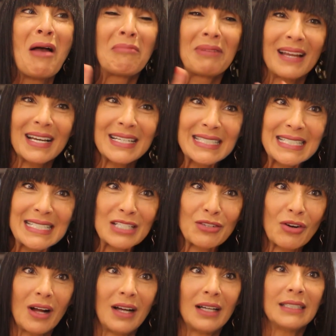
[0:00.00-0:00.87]
plus
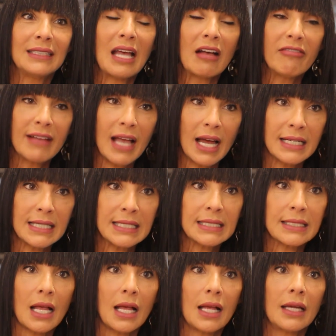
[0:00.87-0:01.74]
Iran,
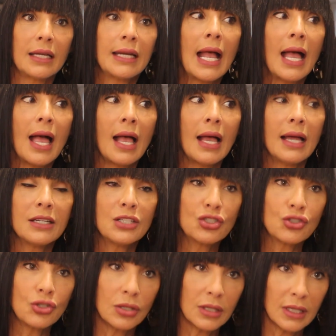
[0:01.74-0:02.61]
Afghanistan, and
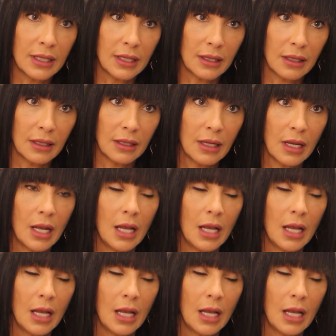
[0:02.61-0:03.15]
Turkey.